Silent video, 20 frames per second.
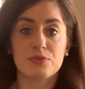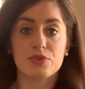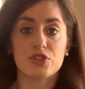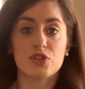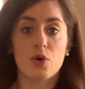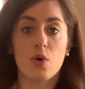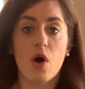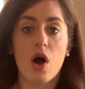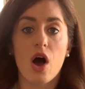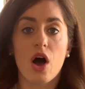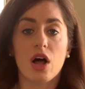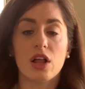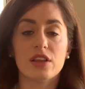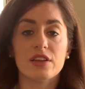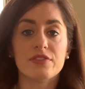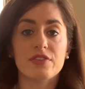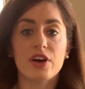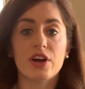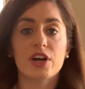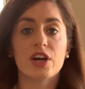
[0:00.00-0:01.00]
So all
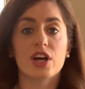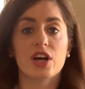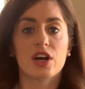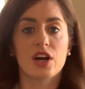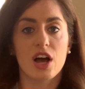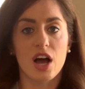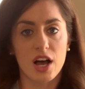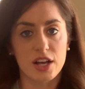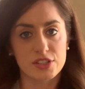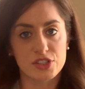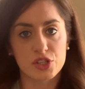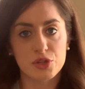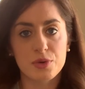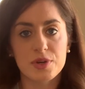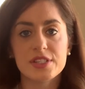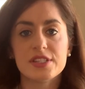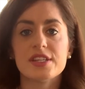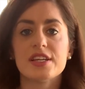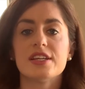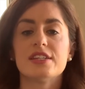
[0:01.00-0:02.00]
of our
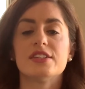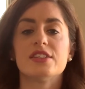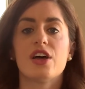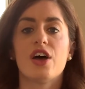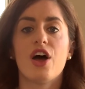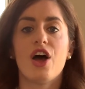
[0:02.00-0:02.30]
consequences